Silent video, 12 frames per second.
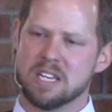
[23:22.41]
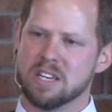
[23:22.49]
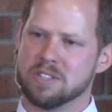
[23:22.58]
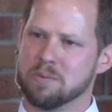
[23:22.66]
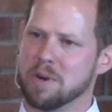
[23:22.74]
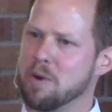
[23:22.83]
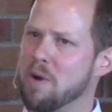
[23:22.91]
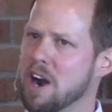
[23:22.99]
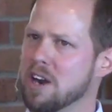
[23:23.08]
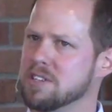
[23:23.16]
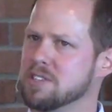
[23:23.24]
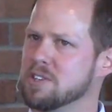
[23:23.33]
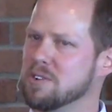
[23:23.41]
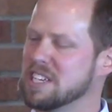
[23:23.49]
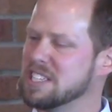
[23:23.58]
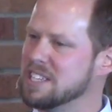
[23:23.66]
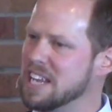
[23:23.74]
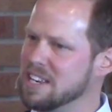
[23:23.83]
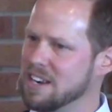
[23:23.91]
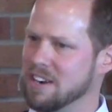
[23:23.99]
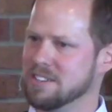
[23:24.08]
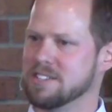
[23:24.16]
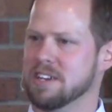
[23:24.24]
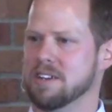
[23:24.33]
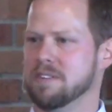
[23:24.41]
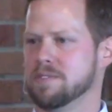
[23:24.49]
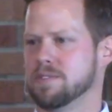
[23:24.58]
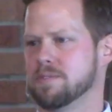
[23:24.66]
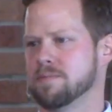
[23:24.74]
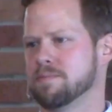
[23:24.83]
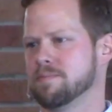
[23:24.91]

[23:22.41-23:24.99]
doesn't require us to extend ourselves.